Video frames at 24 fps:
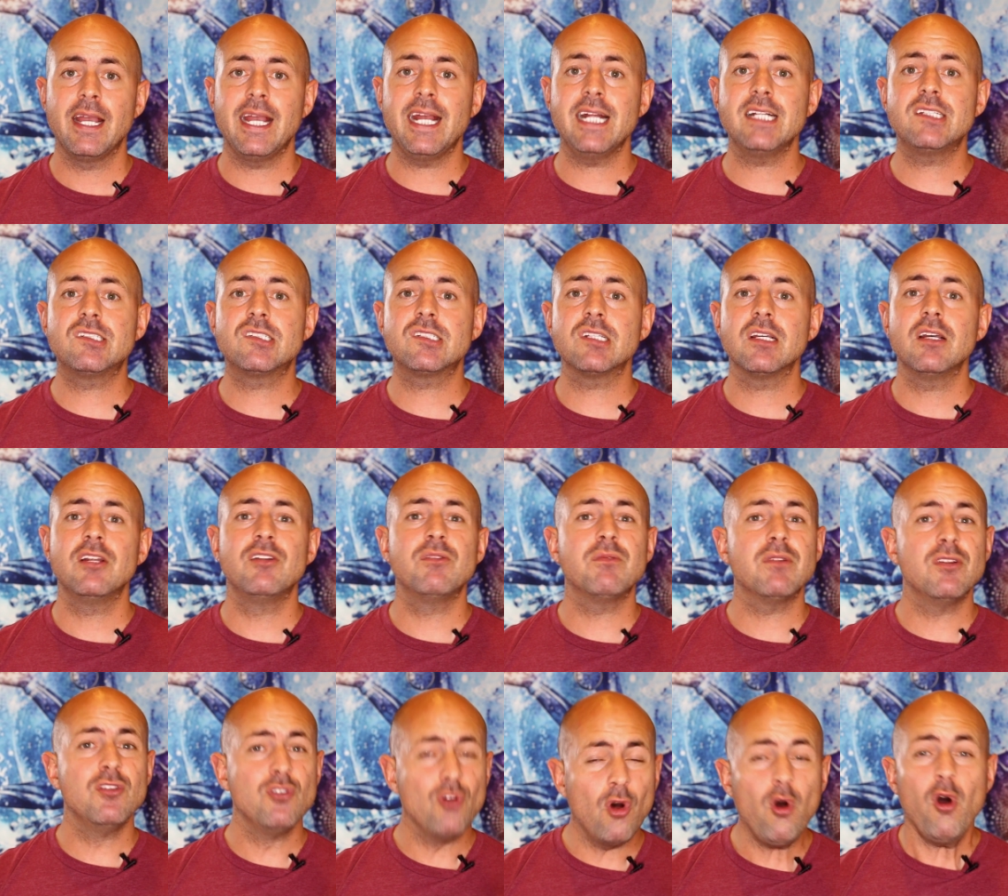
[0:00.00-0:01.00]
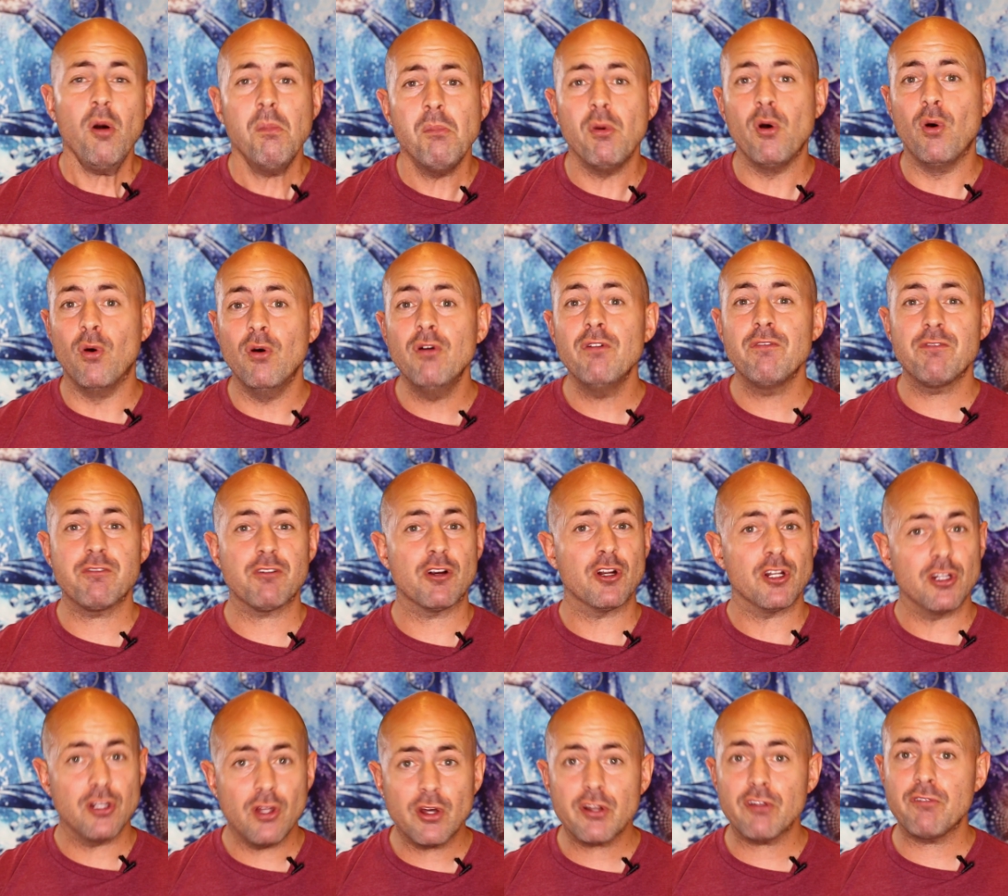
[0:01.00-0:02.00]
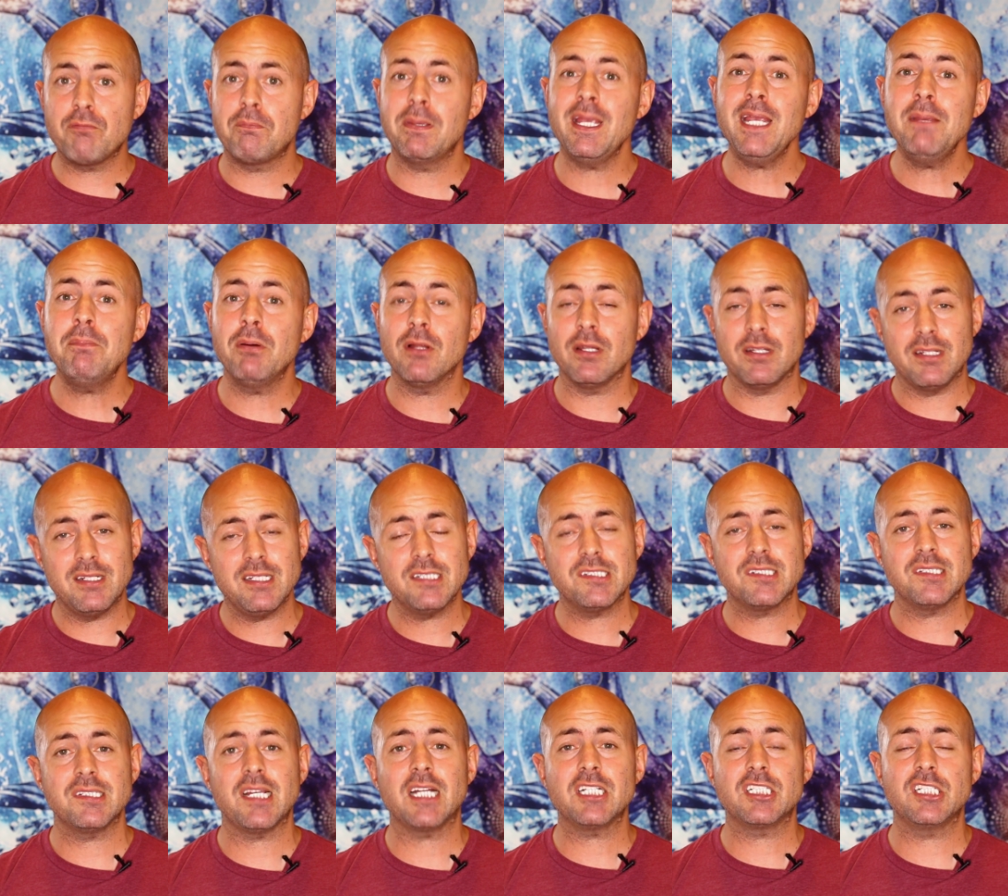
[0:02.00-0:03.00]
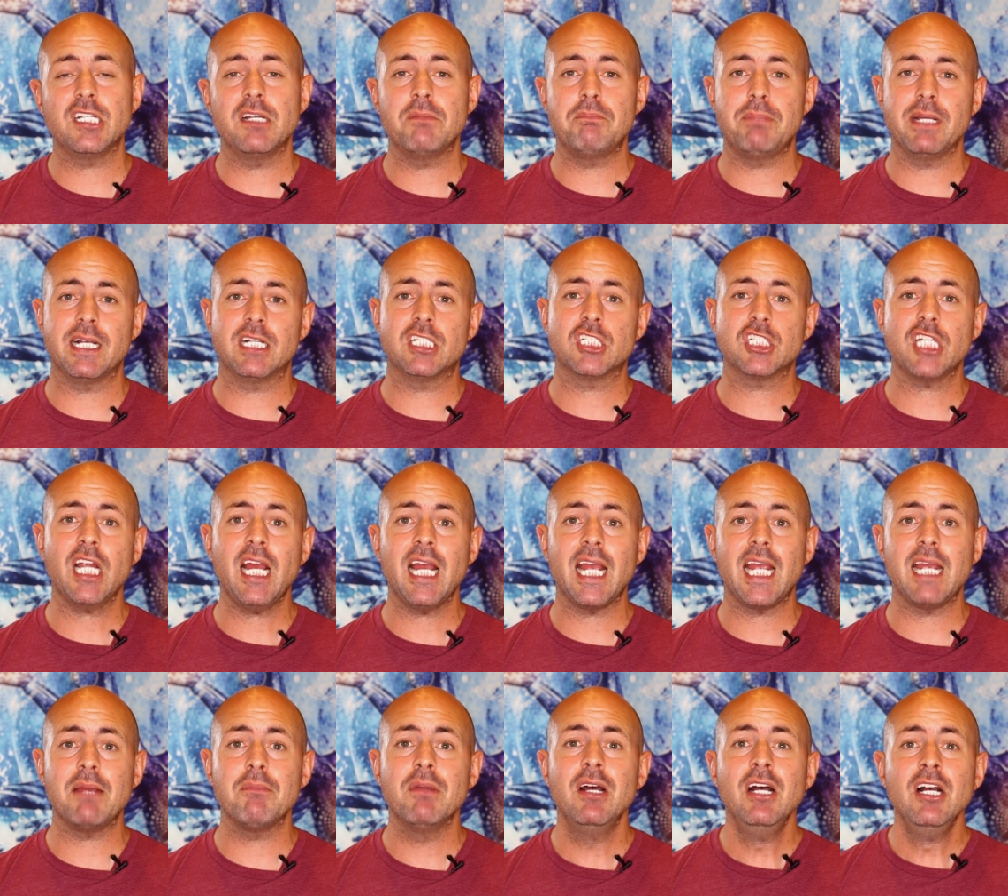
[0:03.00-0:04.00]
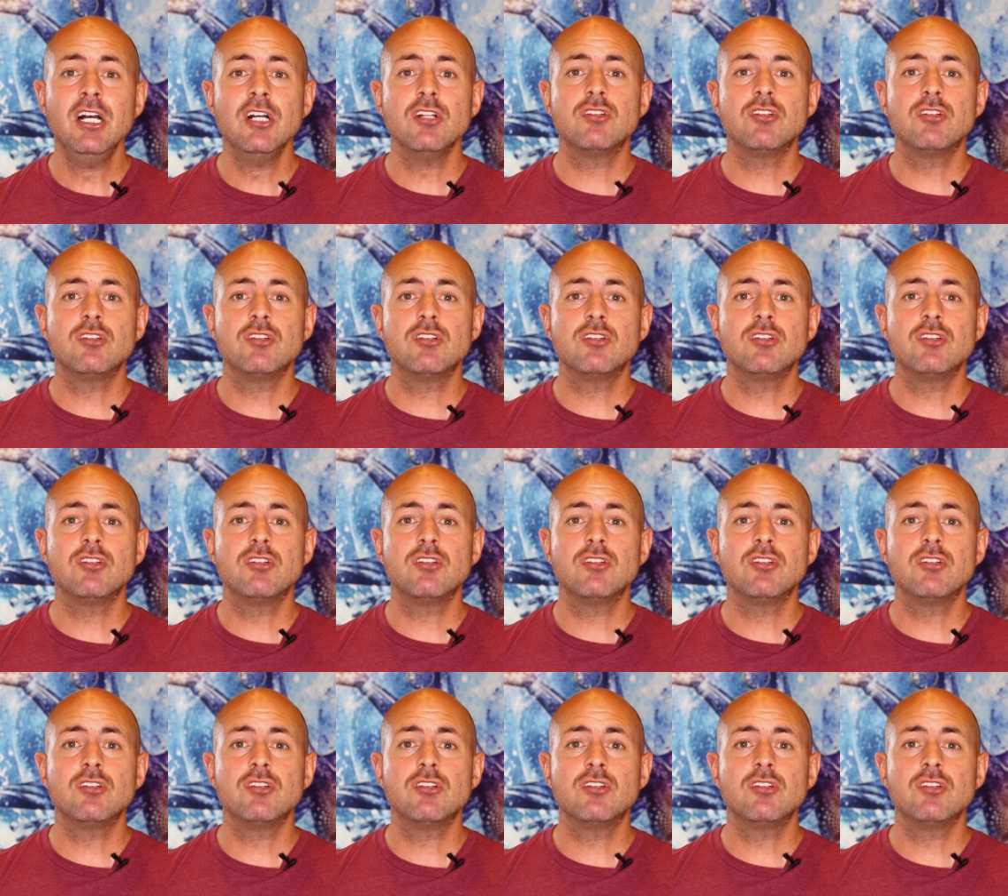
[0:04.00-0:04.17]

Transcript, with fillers: It's normal for a lot of people, and this is actually a big shame,